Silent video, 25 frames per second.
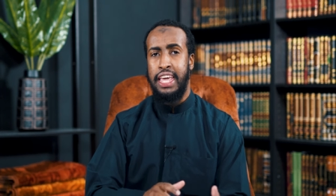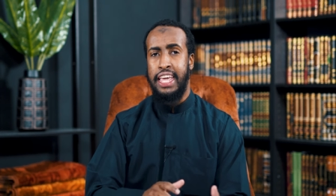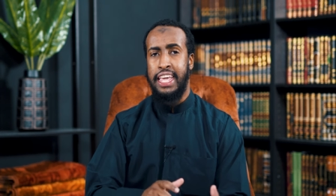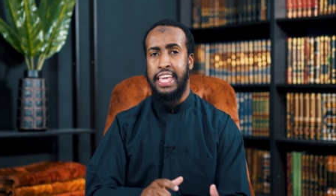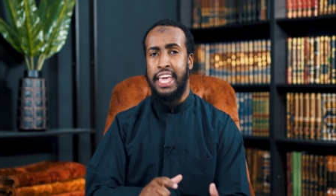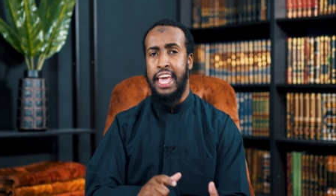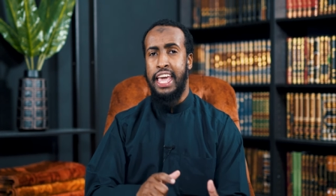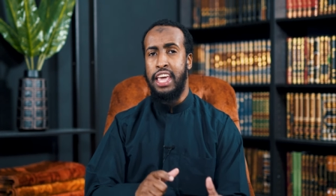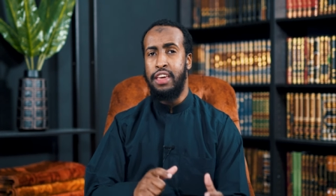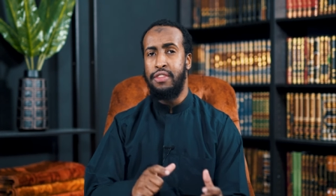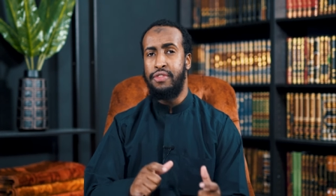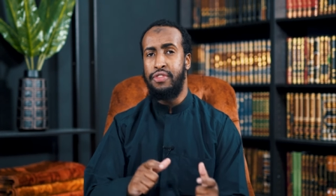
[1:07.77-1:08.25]

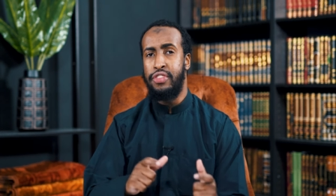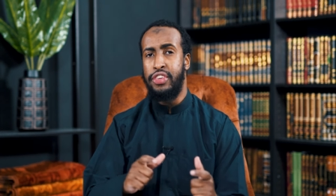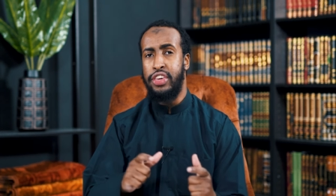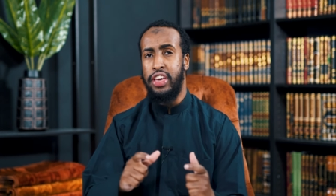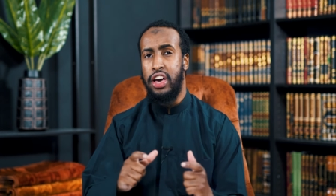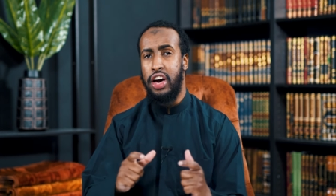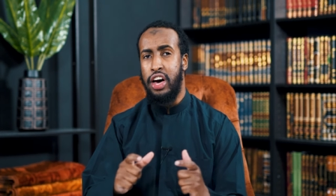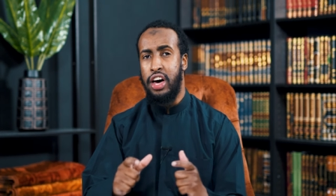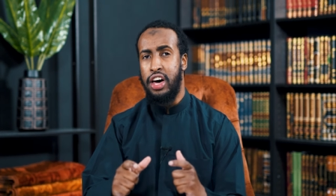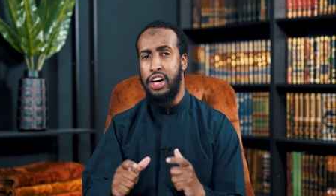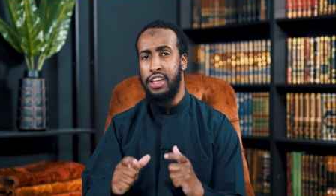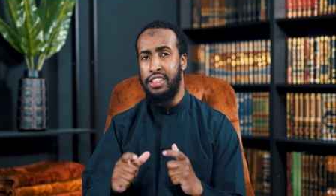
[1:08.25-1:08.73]
gave
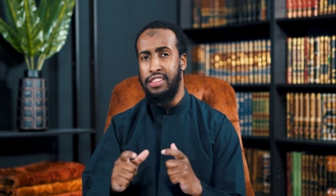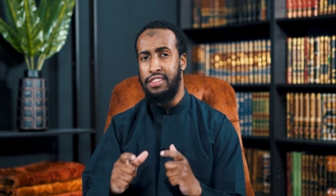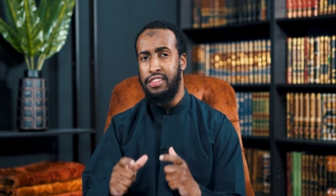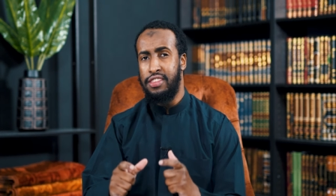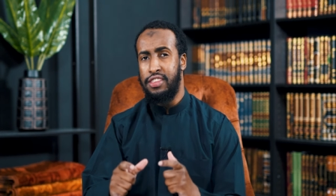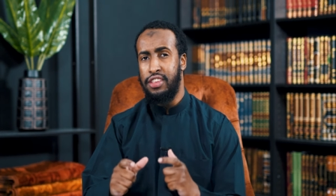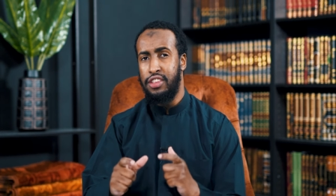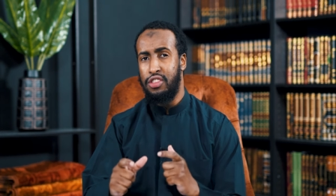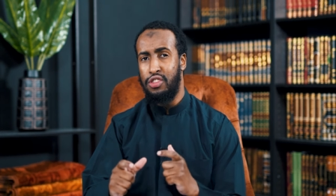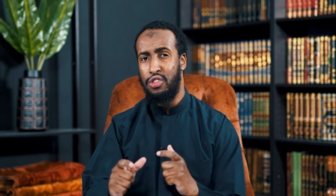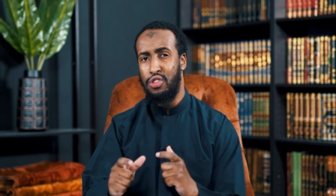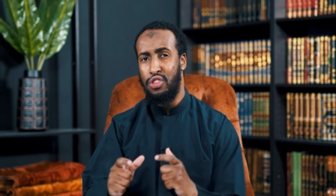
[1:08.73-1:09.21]
the
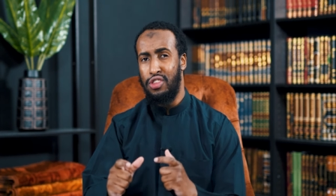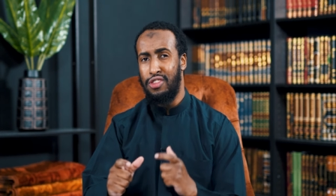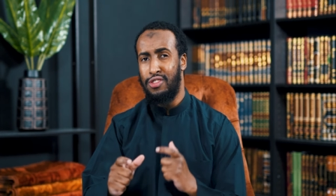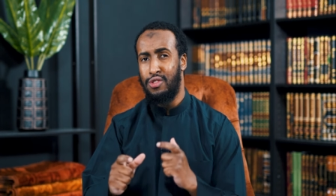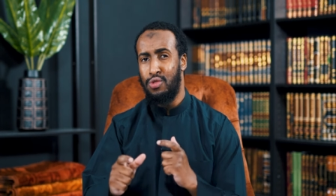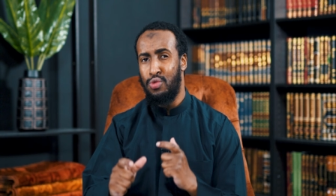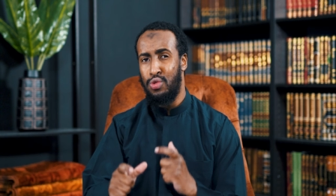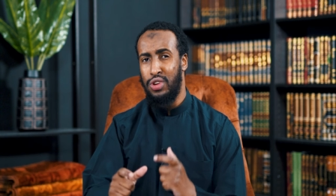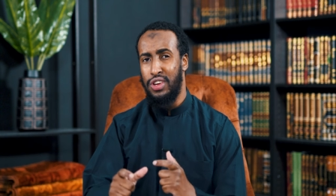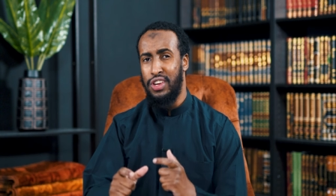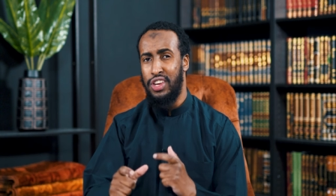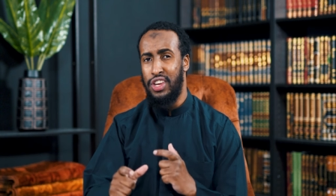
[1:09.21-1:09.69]
answer to this
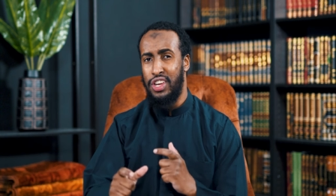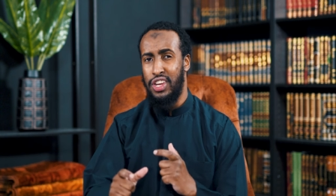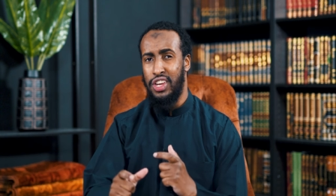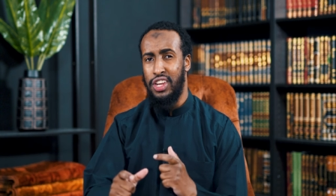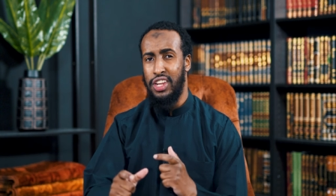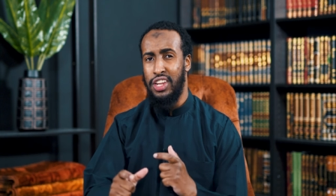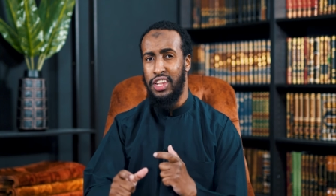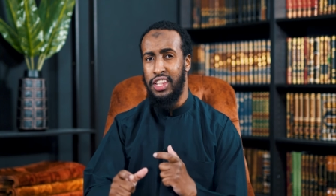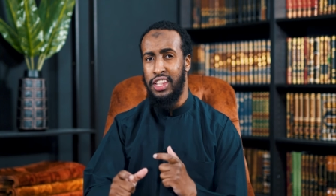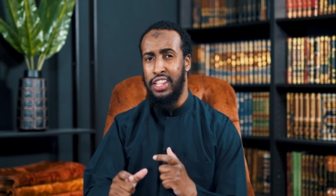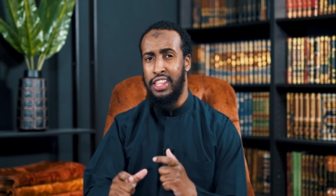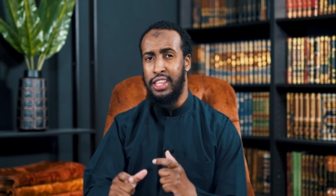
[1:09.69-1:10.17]

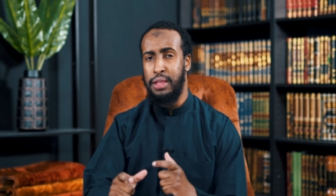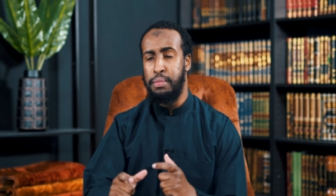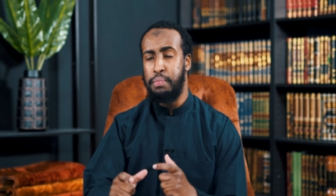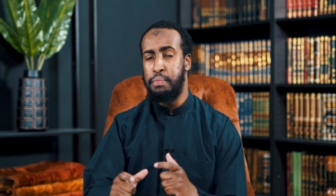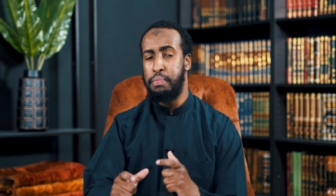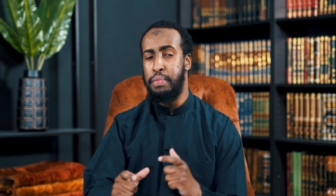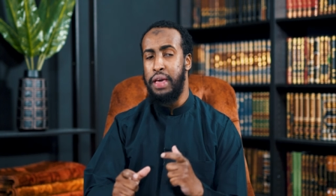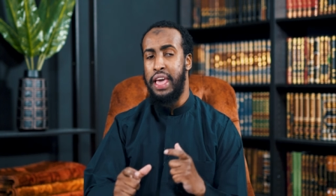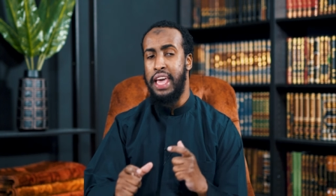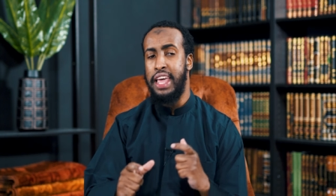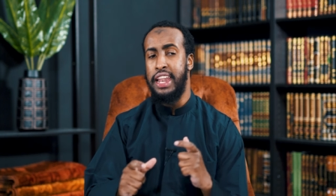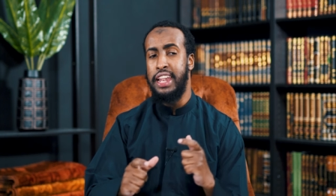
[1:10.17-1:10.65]
question
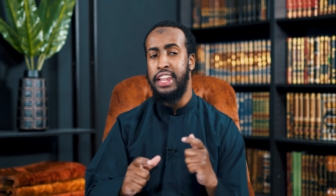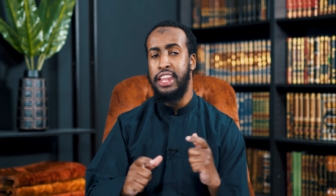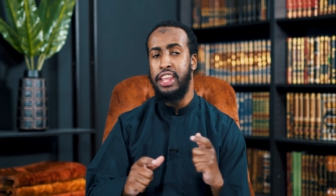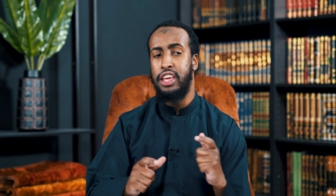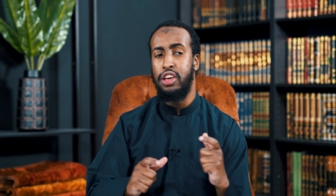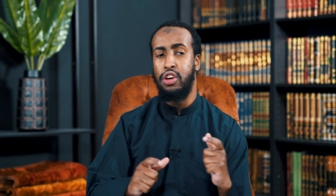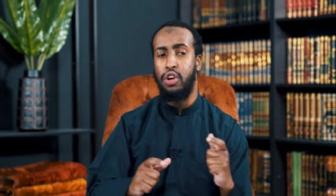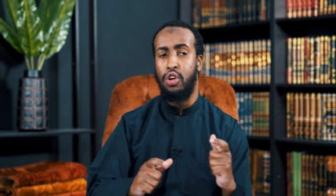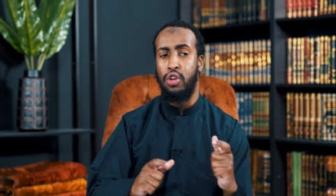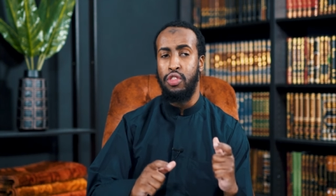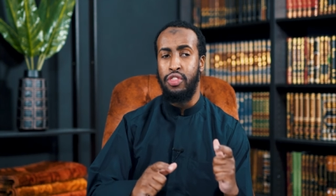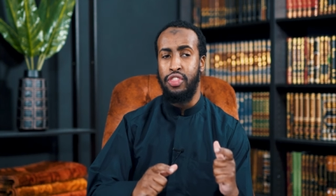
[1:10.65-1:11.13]

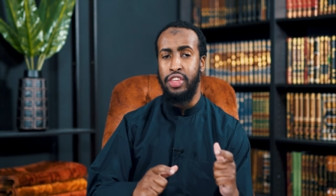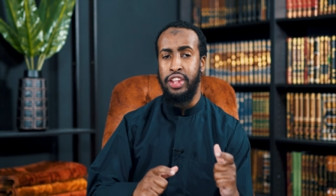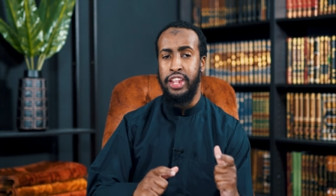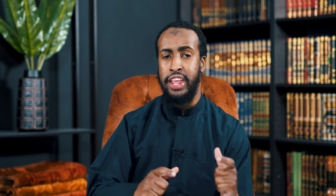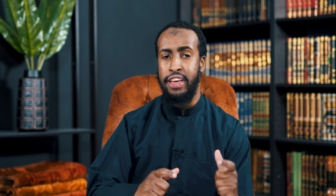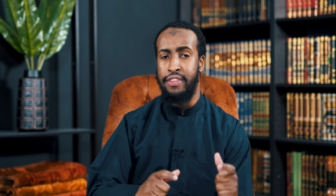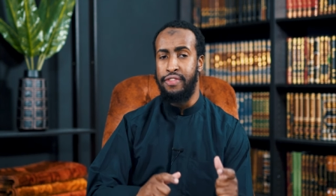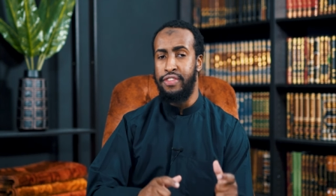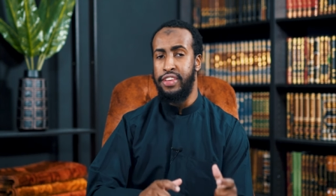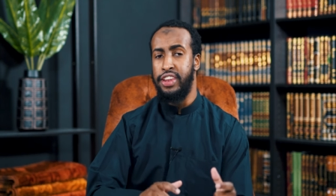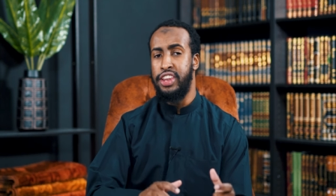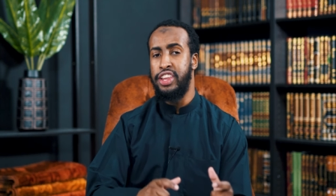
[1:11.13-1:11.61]
depending on the
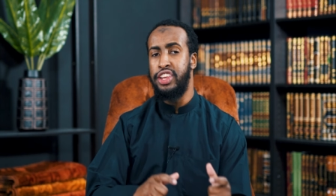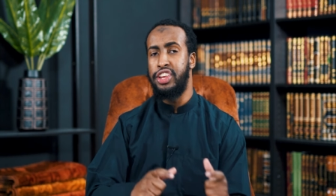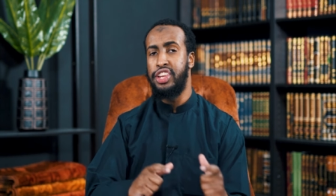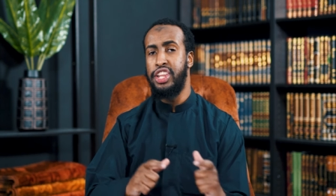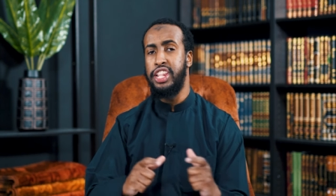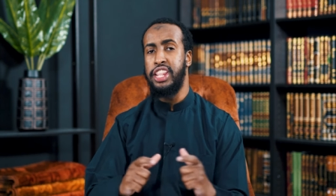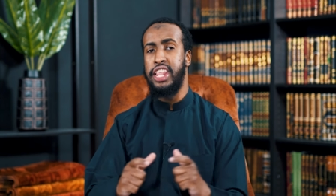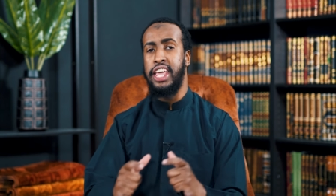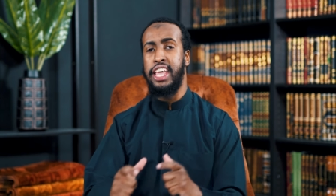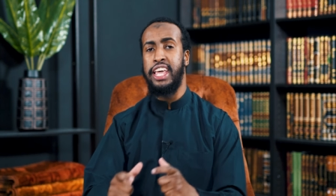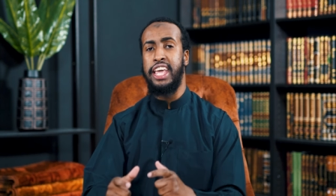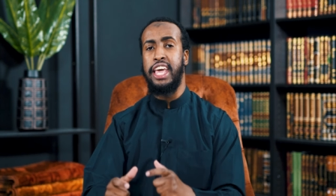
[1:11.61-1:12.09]

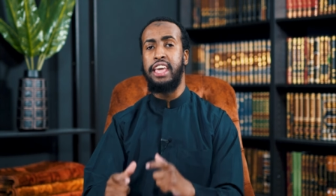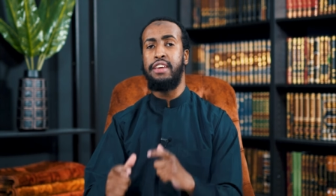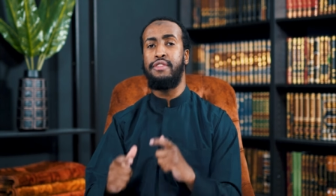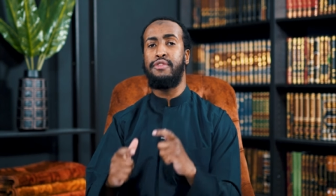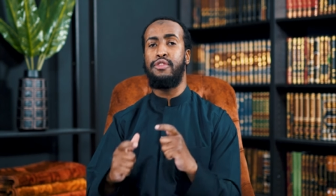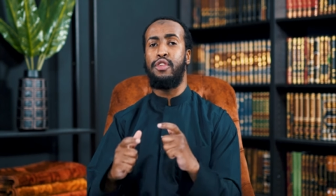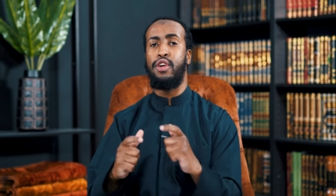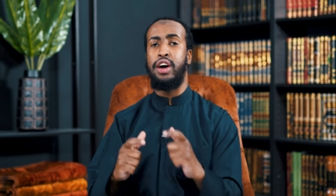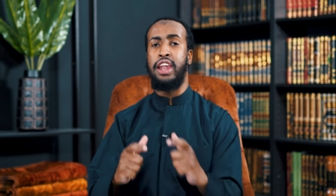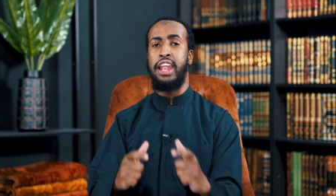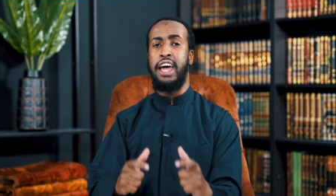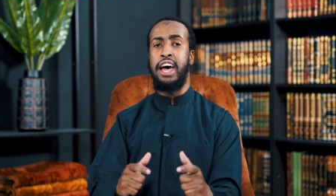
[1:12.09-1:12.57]
definition they
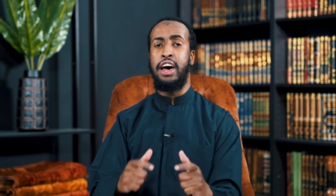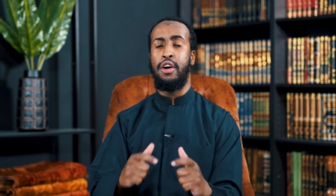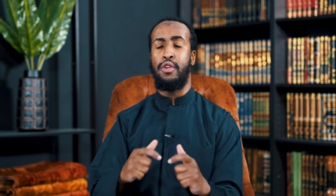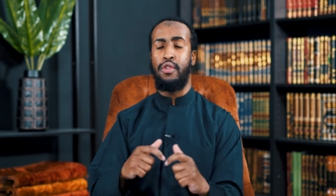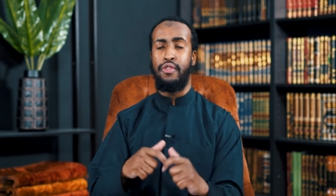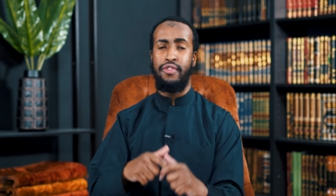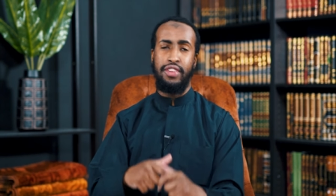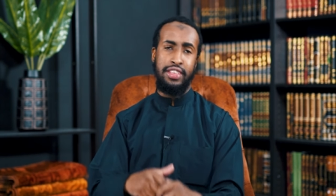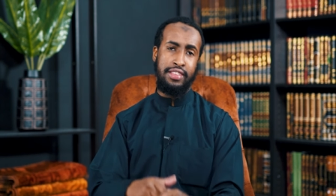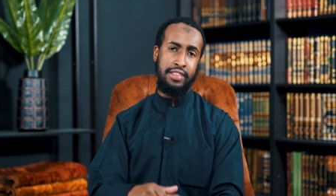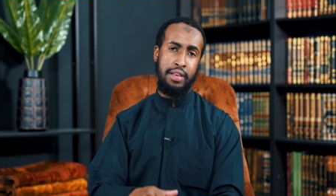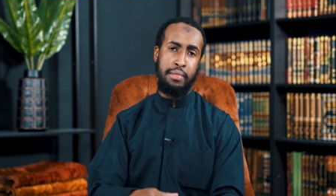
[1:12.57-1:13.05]
gave for al
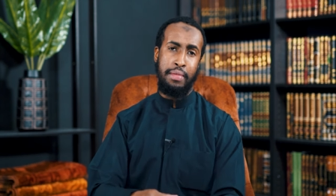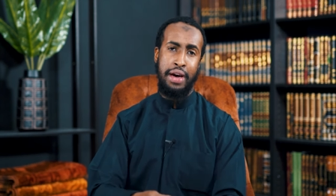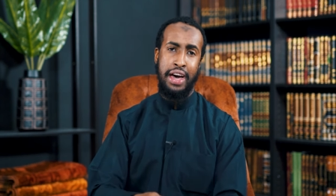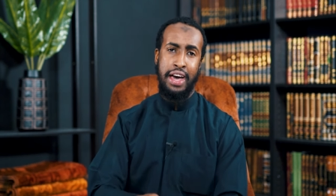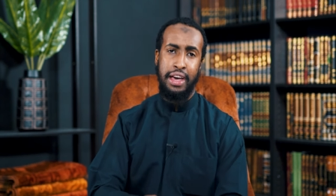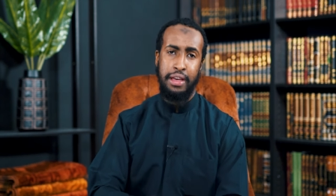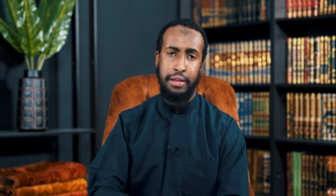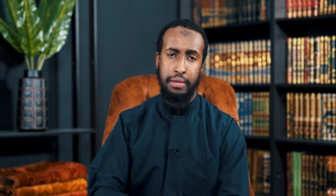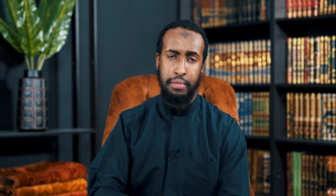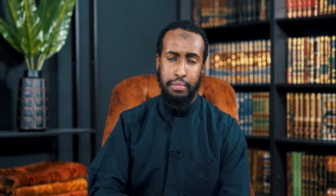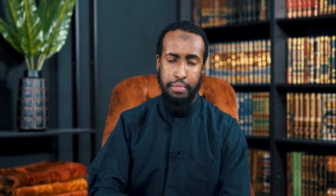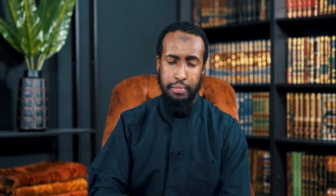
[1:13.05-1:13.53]
harufi
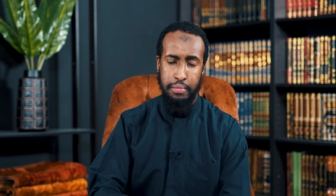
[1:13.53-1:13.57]
sab'ah.